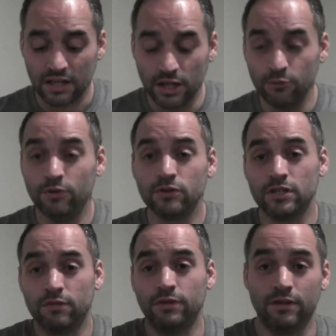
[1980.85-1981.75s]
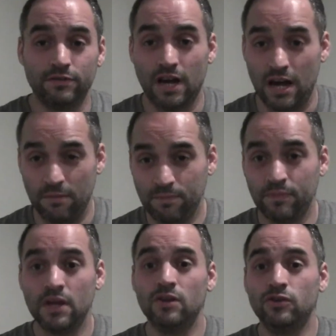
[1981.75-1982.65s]
give yourself enough time.
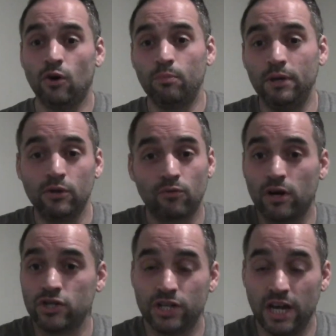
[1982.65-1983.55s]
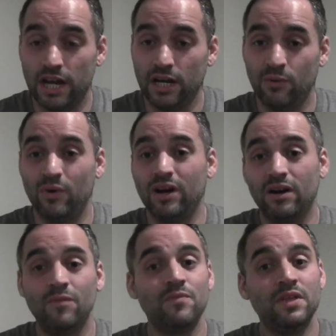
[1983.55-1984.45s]
Don't be in a rush to get
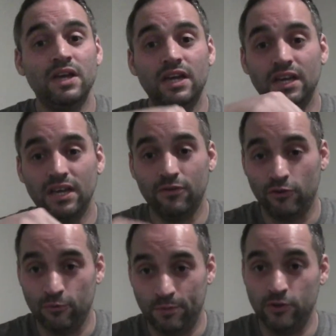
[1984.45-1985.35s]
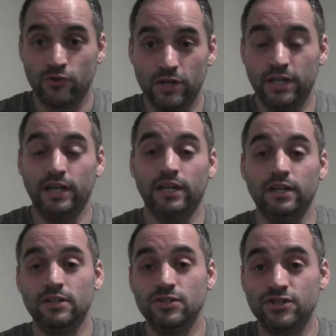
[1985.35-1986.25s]
anywhere. If you've been
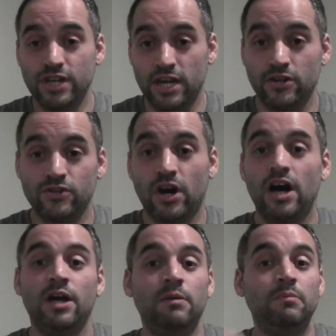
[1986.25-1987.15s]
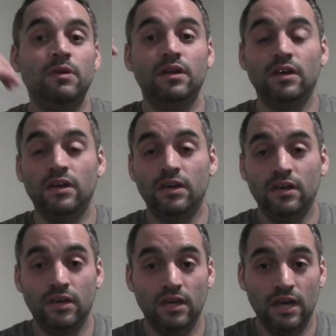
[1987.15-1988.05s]
drinking, just take your time
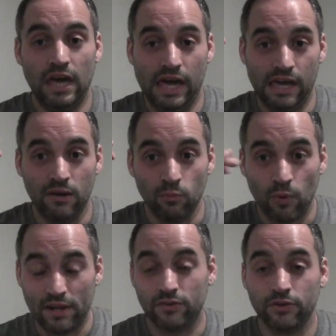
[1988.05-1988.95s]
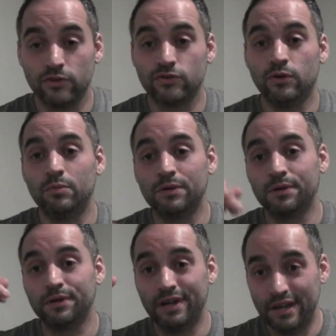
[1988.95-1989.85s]
and wait till you're
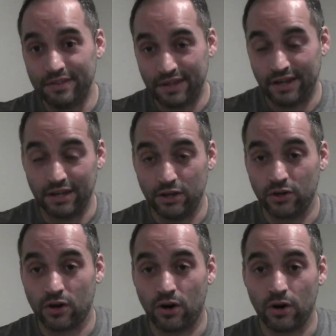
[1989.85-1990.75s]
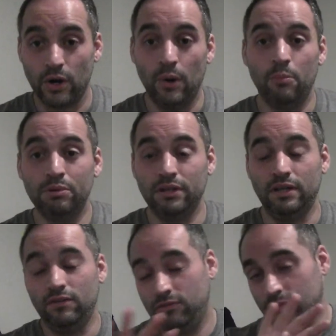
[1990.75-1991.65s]
sober and then get in your car and go.
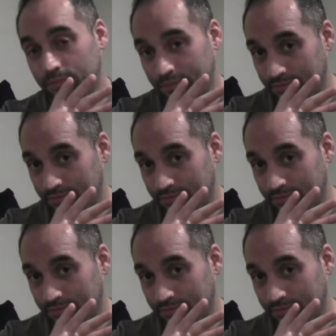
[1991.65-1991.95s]
Please